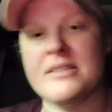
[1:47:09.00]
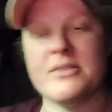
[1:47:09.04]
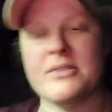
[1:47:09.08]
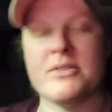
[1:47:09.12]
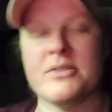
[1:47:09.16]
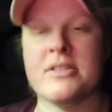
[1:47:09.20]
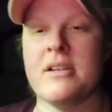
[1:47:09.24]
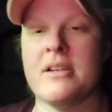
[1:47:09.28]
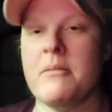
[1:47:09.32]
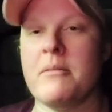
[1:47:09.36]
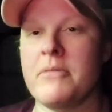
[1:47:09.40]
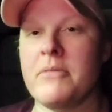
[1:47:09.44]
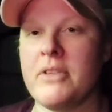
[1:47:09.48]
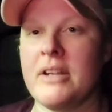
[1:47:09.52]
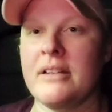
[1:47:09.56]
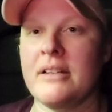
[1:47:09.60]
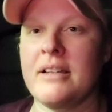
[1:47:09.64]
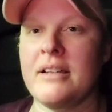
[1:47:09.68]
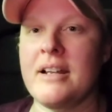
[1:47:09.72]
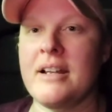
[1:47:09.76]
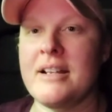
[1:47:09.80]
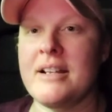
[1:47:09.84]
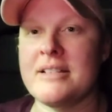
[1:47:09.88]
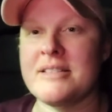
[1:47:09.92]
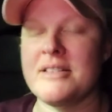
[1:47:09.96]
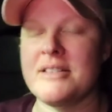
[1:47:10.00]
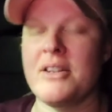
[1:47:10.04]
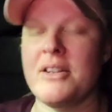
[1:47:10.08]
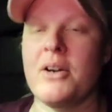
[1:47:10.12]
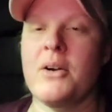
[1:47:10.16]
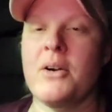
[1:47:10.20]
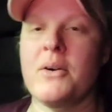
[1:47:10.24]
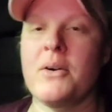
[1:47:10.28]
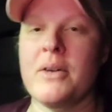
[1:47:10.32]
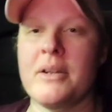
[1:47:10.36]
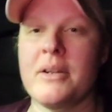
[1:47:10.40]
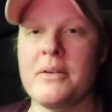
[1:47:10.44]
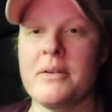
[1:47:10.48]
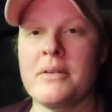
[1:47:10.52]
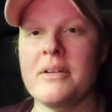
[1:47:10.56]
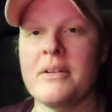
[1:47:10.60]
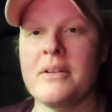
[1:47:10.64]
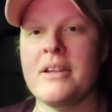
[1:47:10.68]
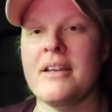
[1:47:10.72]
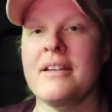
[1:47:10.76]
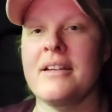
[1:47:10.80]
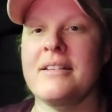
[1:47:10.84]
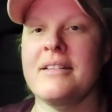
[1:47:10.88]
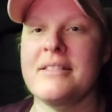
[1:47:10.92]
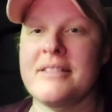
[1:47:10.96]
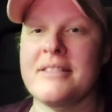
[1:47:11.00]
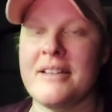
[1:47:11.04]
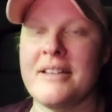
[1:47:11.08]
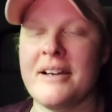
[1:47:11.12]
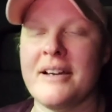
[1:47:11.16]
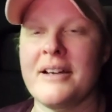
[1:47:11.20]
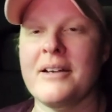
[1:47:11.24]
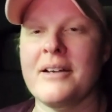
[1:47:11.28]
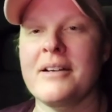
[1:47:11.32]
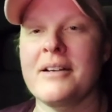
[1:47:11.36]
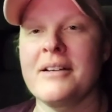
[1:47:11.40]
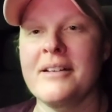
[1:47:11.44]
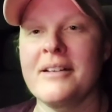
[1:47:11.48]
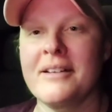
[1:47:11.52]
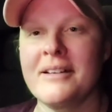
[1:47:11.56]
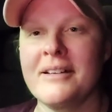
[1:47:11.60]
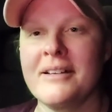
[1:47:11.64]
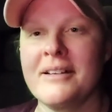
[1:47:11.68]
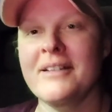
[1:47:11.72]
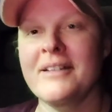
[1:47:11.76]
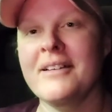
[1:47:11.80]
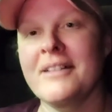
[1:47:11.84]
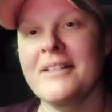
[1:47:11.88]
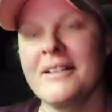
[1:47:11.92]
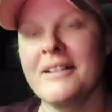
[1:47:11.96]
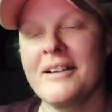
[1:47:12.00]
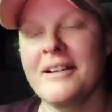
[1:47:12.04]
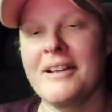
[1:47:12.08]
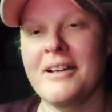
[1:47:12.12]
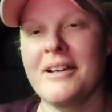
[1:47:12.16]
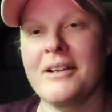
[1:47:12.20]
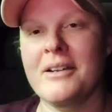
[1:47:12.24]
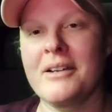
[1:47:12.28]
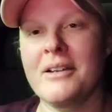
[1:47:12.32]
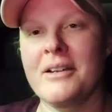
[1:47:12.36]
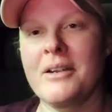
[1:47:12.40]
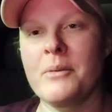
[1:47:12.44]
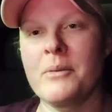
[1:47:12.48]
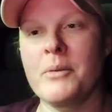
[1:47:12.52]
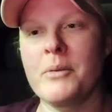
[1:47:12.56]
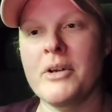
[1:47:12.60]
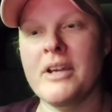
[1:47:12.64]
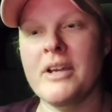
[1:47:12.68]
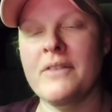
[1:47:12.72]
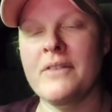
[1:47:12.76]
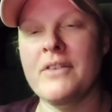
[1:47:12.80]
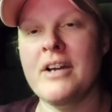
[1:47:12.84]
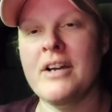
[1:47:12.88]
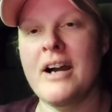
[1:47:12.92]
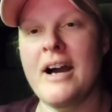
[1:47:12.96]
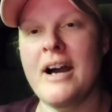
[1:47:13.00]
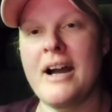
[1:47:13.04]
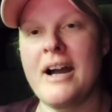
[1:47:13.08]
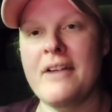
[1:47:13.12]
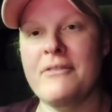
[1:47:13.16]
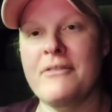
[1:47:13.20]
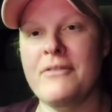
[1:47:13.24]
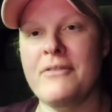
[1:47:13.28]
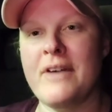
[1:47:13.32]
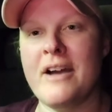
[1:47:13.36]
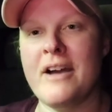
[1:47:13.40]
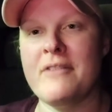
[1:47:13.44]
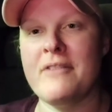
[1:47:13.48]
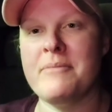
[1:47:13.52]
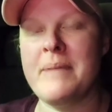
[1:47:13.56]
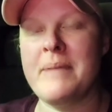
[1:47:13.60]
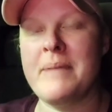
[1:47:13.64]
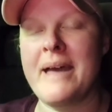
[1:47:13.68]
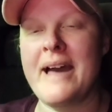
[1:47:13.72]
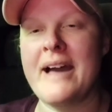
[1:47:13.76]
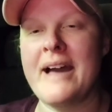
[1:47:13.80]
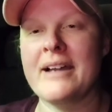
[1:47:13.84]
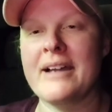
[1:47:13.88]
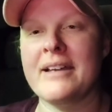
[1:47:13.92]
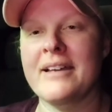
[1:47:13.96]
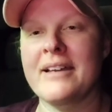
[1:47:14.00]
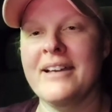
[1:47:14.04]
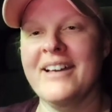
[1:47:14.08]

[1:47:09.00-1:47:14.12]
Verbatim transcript: or something let us know and and uh and and we'll give you a high five back